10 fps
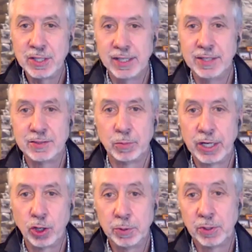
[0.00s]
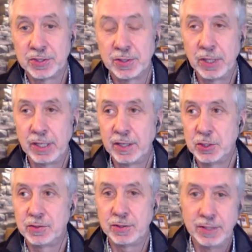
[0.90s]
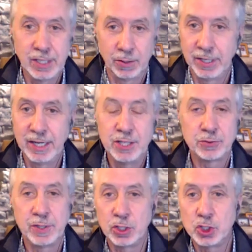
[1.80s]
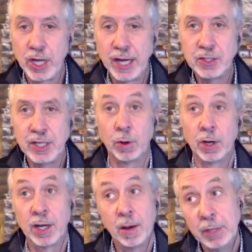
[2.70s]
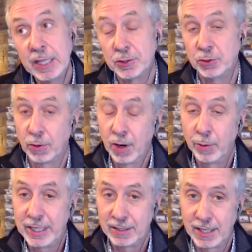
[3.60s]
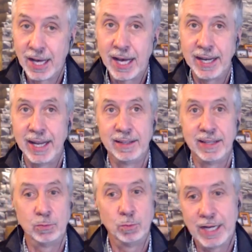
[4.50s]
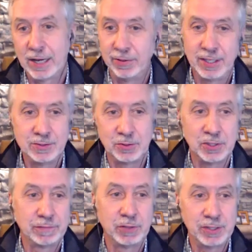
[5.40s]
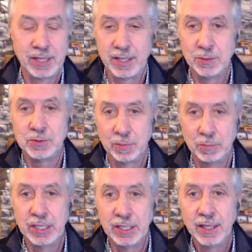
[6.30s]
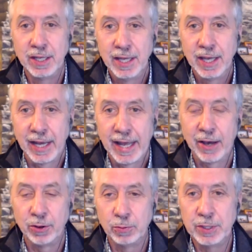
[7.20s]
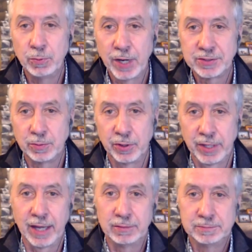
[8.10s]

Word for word: that needs to break open, or something that just, you know, an industry that's changing, or a company that's growing a lot, and like, wow, things are different than they used to be. How do we wrestle with that?